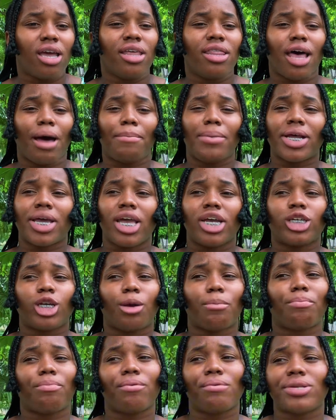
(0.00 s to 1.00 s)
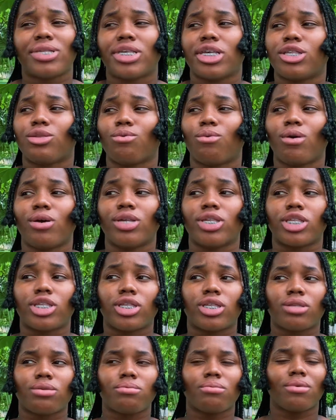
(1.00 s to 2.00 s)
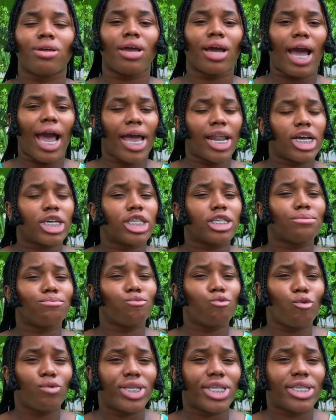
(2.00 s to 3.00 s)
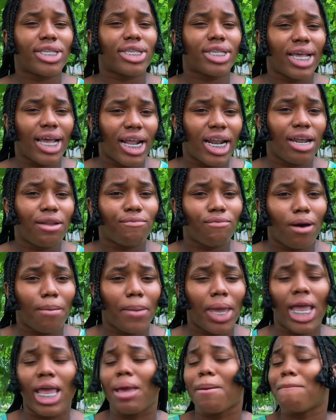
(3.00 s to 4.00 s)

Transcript: The application process was kind of smooth sailing for me.